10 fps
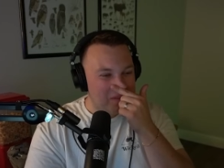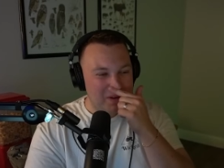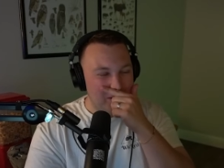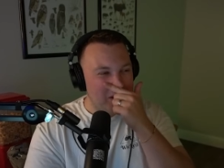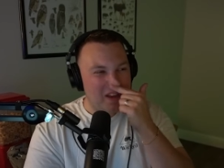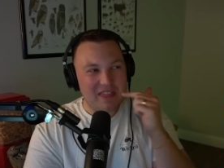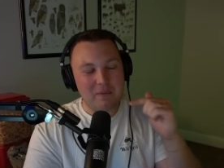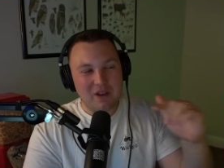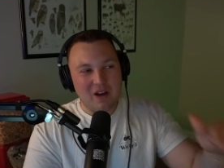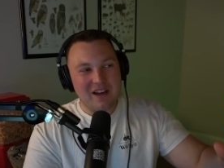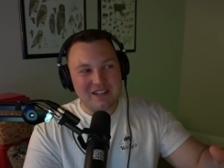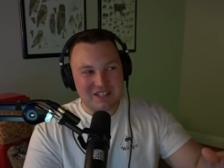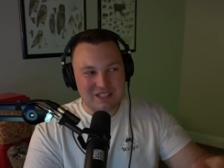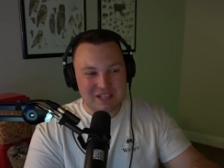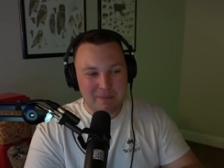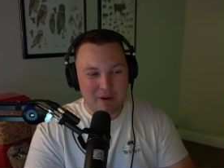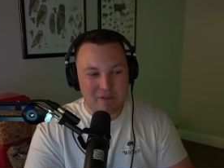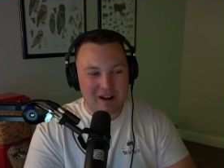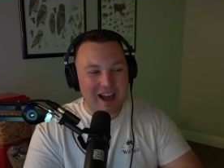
we and then we all had a sleepover.